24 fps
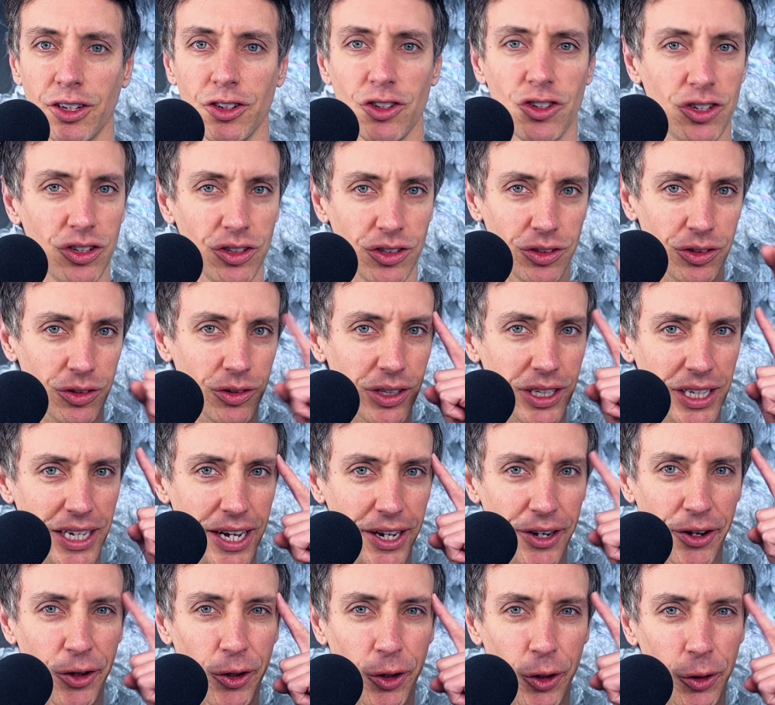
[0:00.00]
to
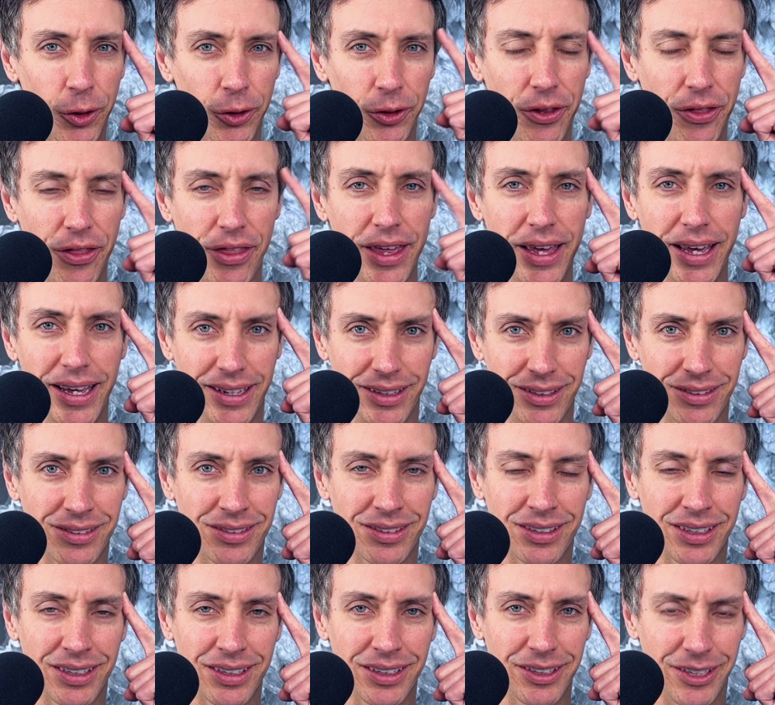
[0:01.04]
get a hold of
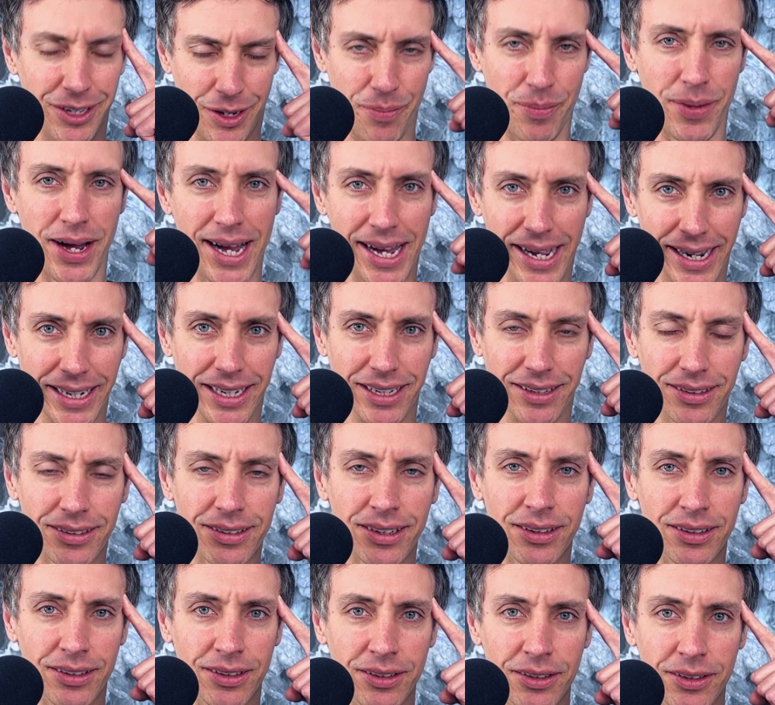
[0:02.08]
this, your mind,
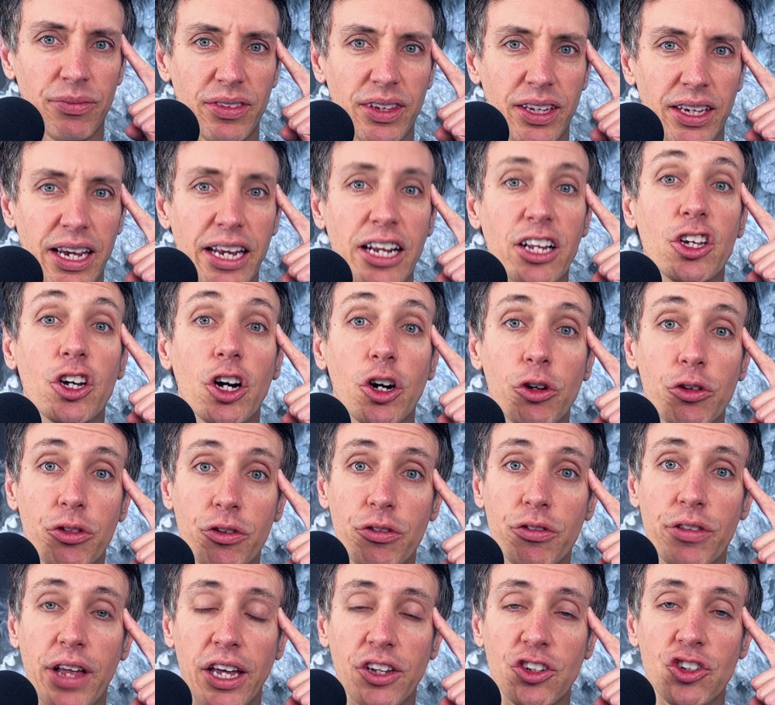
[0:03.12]
and go
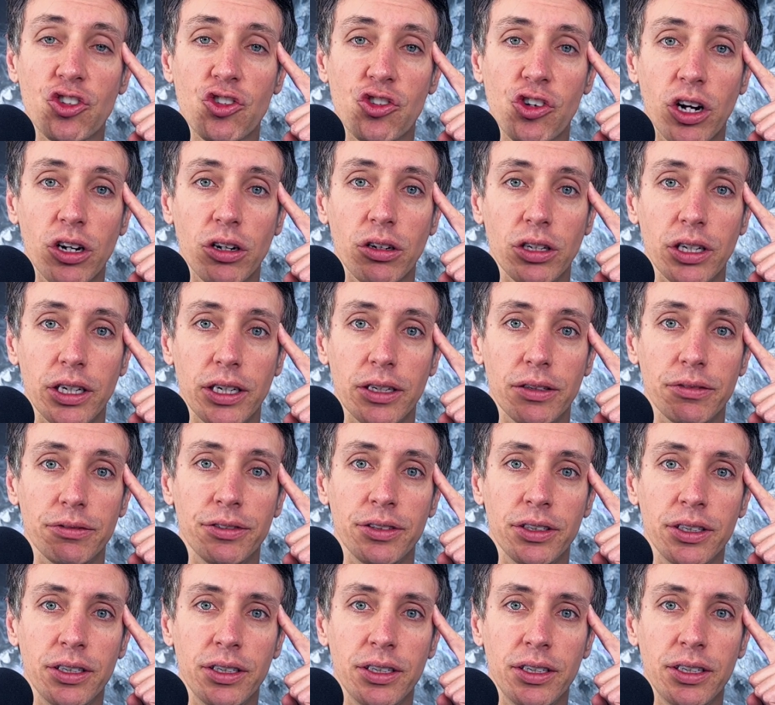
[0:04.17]
through that struggle of
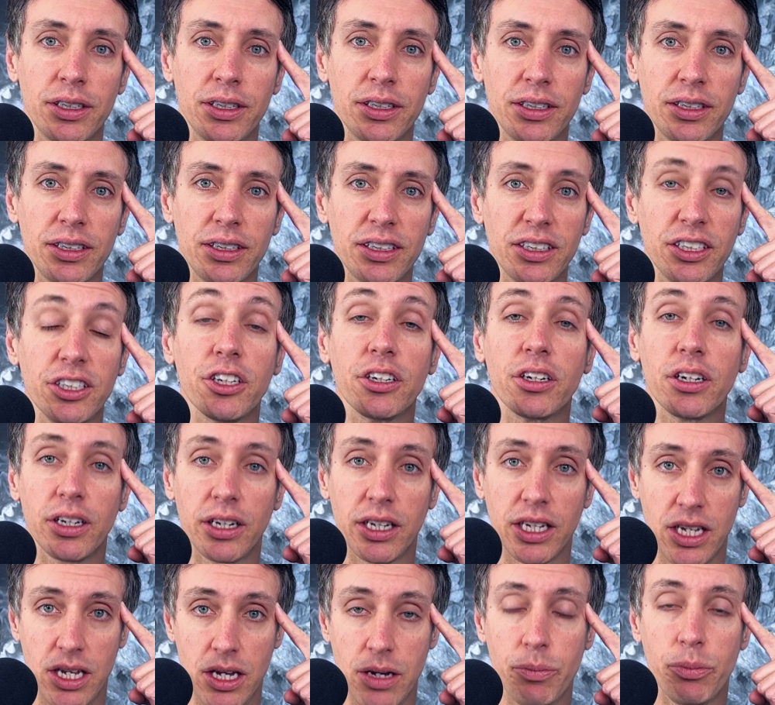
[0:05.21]
you're going to
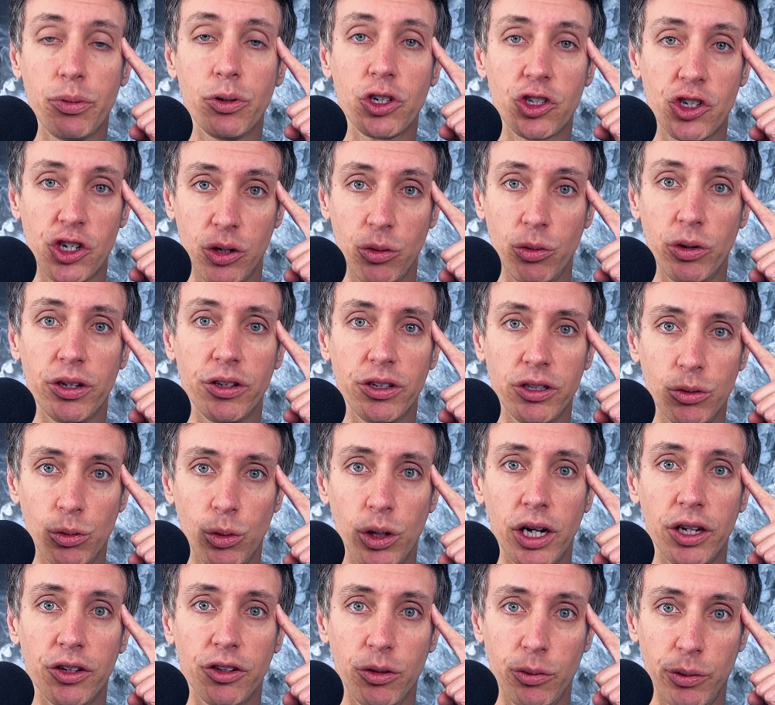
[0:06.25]
keep pushing whether you
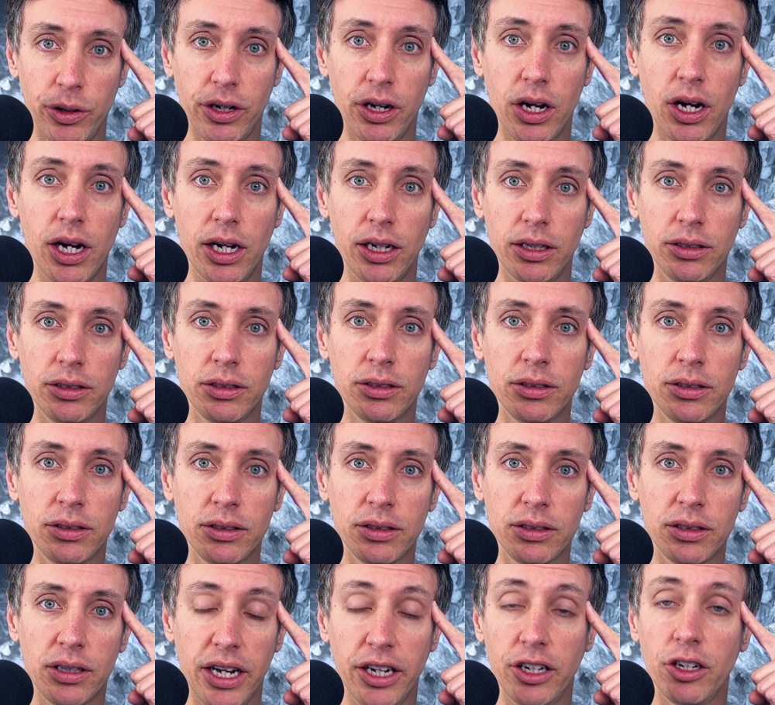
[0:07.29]
want to or not.
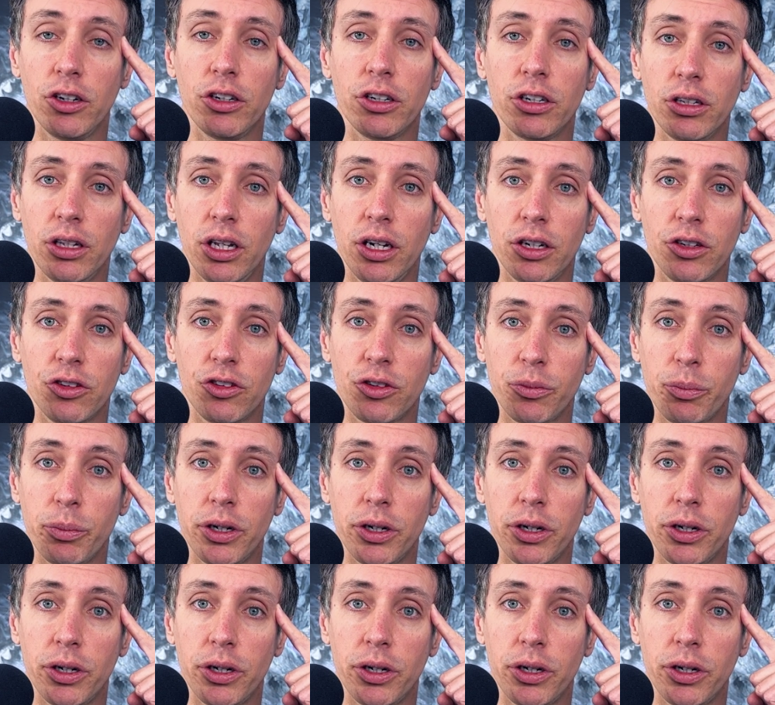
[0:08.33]
I know your lungs are